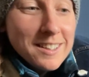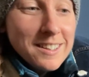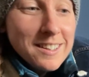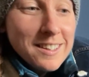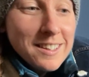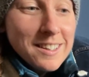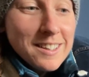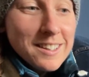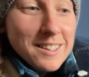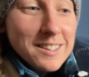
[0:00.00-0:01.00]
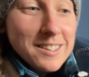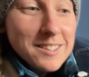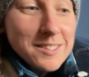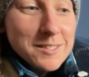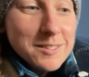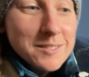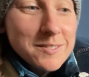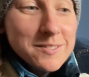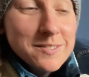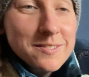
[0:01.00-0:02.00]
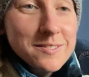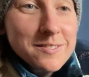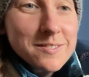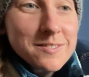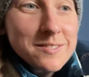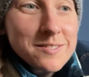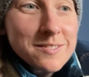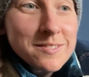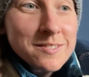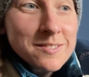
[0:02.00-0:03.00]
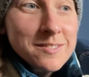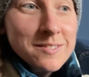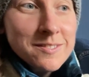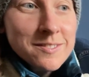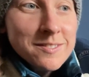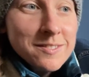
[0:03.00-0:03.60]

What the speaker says: No one is speaking in this clip.